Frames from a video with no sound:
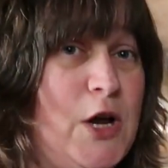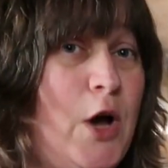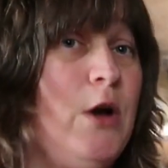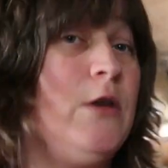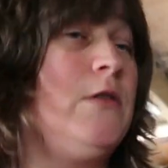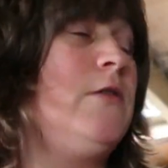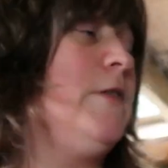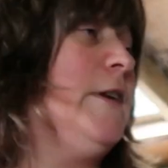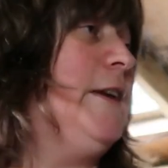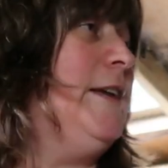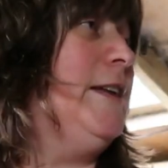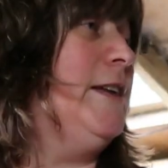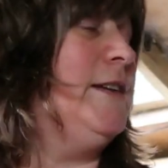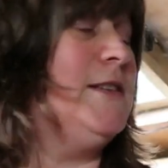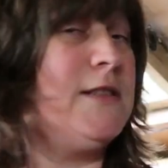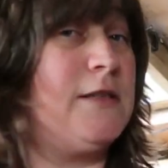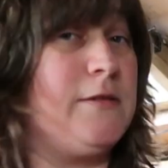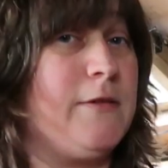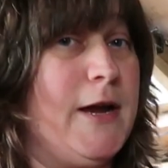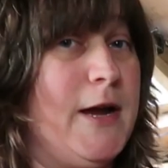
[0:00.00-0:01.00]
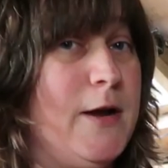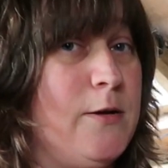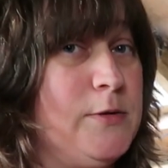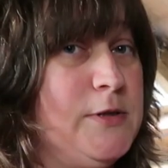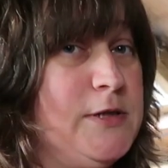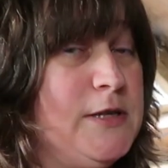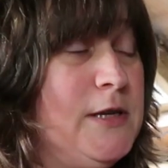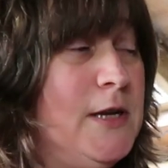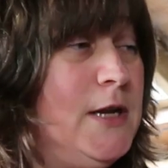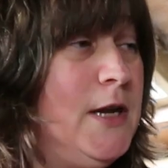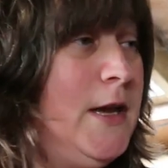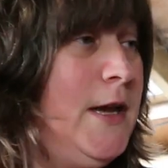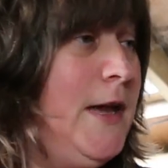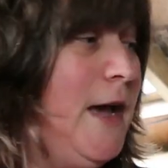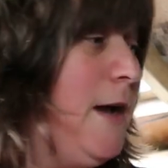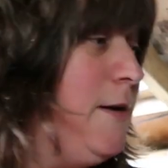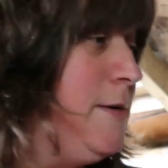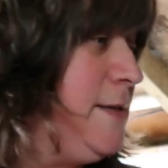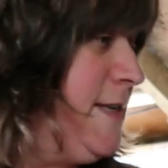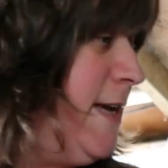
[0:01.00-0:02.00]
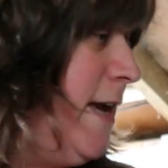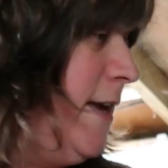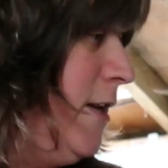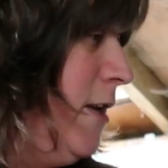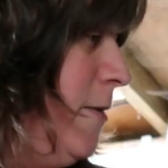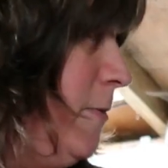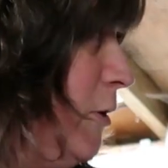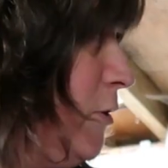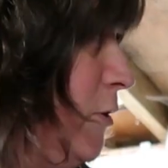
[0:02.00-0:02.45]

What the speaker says: concrete into the ground outside and